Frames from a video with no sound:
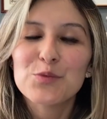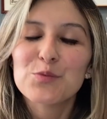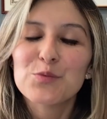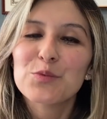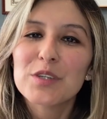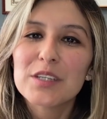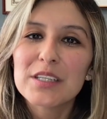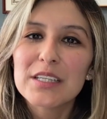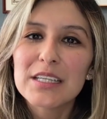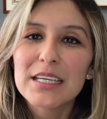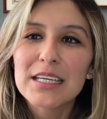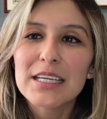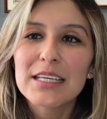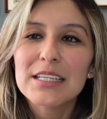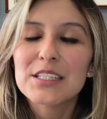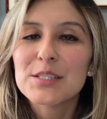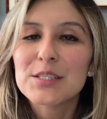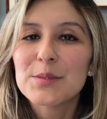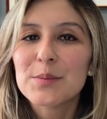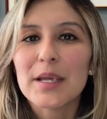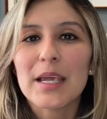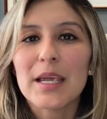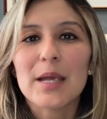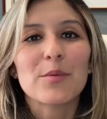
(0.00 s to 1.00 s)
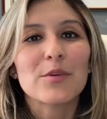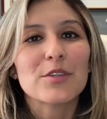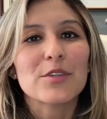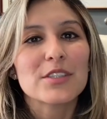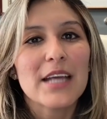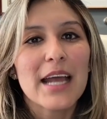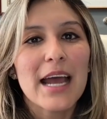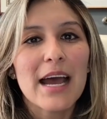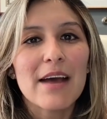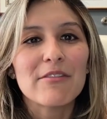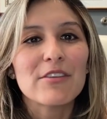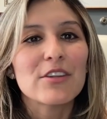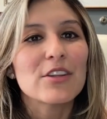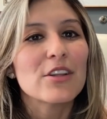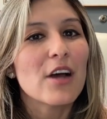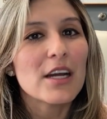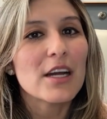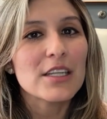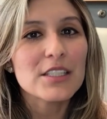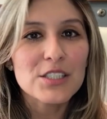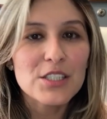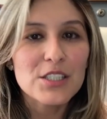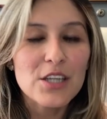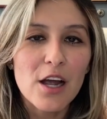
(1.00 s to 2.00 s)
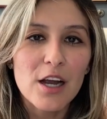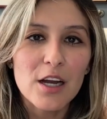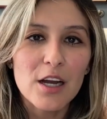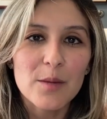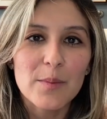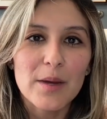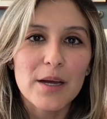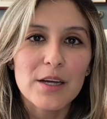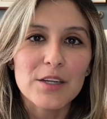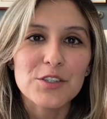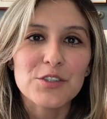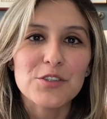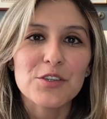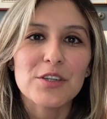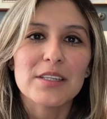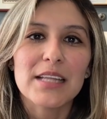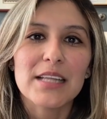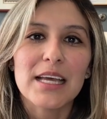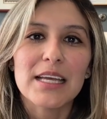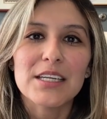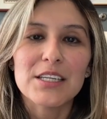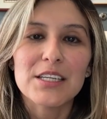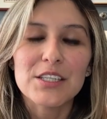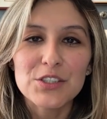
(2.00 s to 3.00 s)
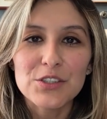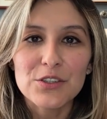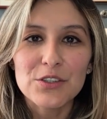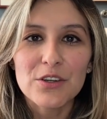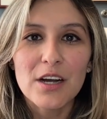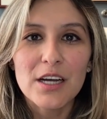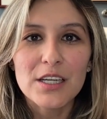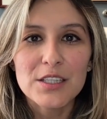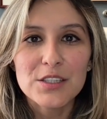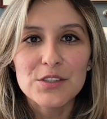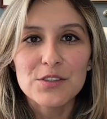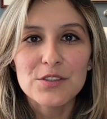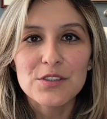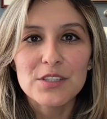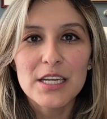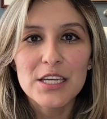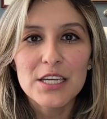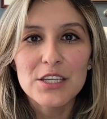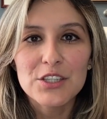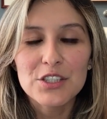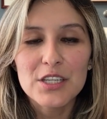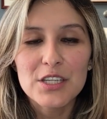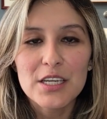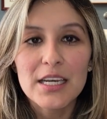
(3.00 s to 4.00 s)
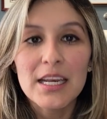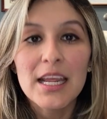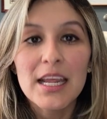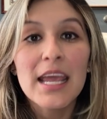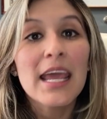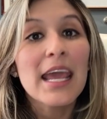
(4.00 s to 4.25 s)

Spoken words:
really to be able to have a lot to talk about during that initial consultation,